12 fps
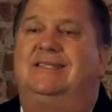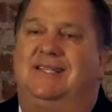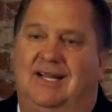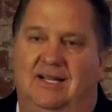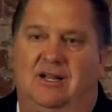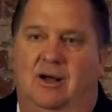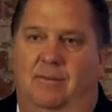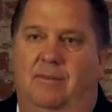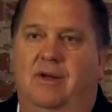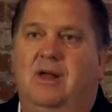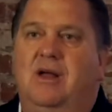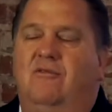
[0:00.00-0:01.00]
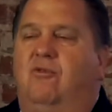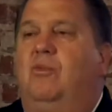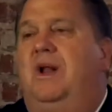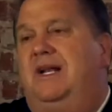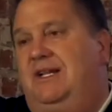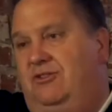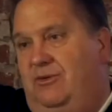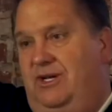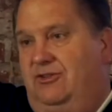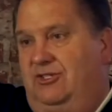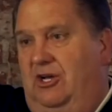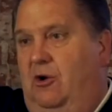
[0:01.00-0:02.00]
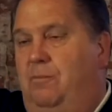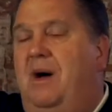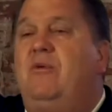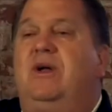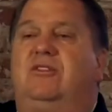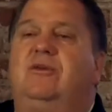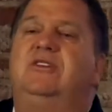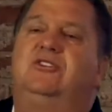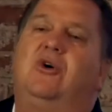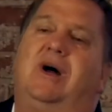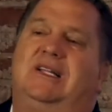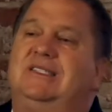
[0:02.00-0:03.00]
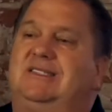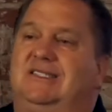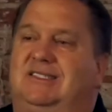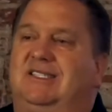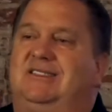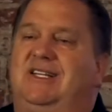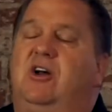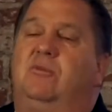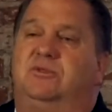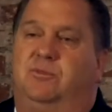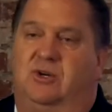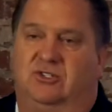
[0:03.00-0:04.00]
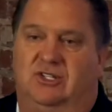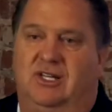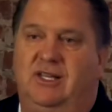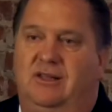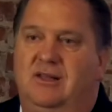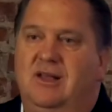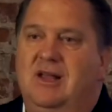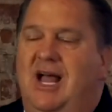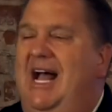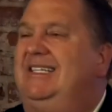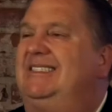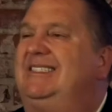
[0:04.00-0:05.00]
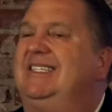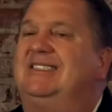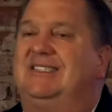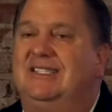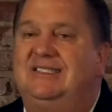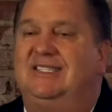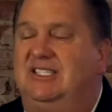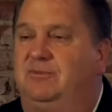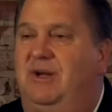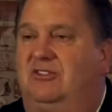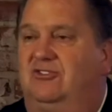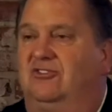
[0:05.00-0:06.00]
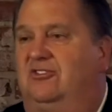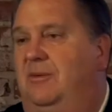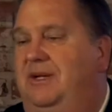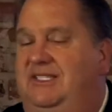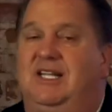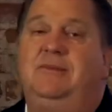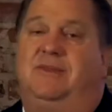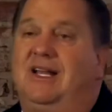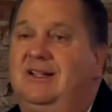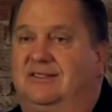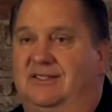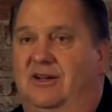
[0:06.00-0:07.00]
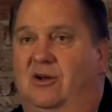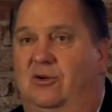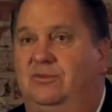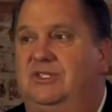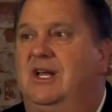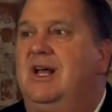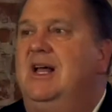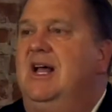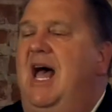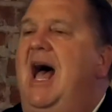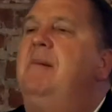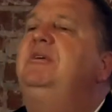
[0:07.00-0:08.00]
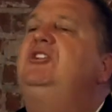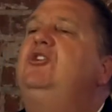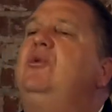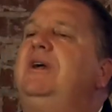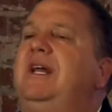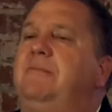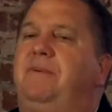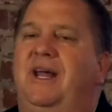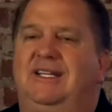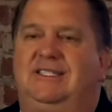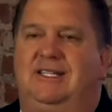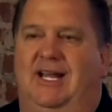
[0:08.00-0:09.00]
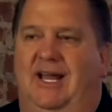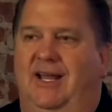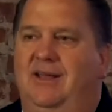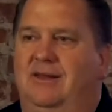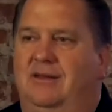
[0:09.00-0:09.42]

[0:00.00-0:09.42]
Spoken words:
income from what I did 3 years ago. By the way, 3 years ago, I listed 60 homes personally. I had 6 listing specialists on my team. They listed homes. How much do I get paid today